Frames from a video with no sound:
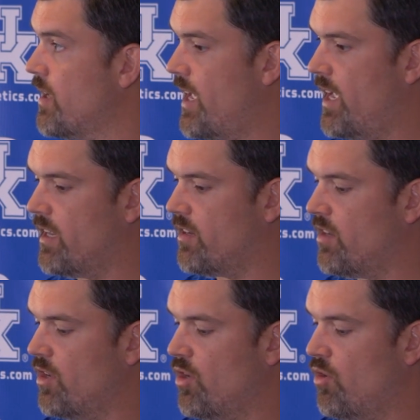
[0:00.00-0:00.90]
And
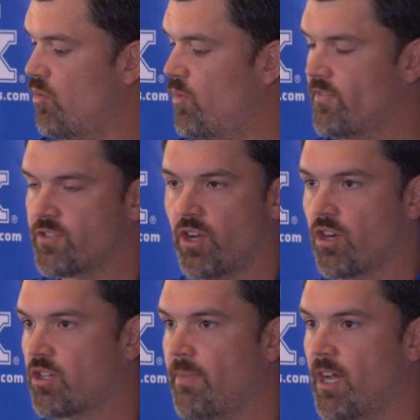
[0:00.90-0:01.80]
we've
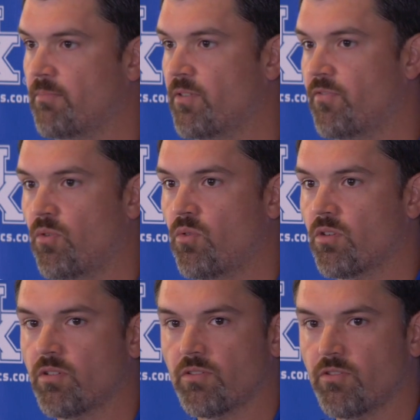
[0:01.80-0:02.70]
talked about it
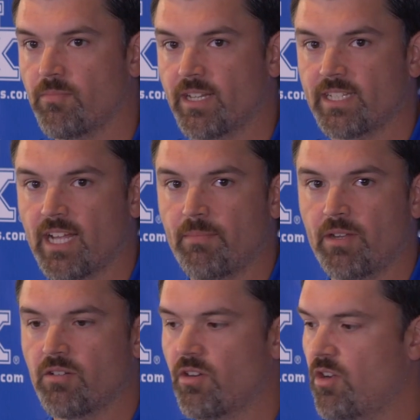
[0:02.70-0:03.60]
before through my time
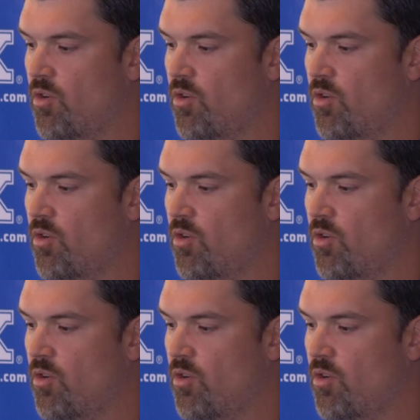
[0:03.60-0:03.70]
here.